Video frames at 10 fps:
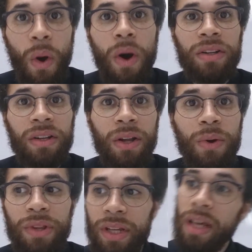on
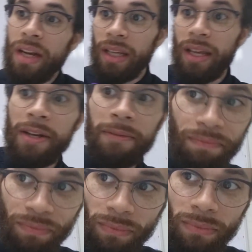clothing, and
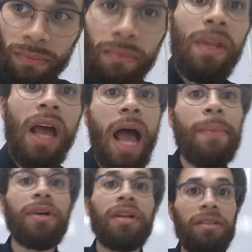again,
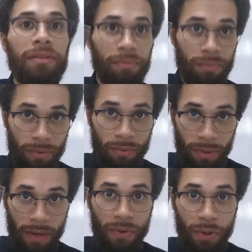I'm going to
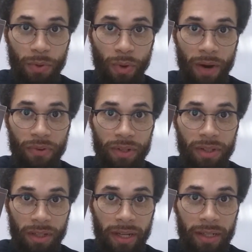give you the reference,
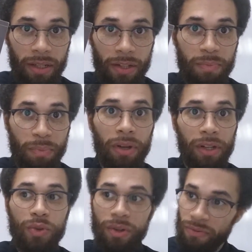the link to this
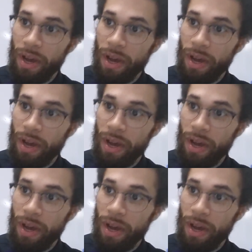book, and you can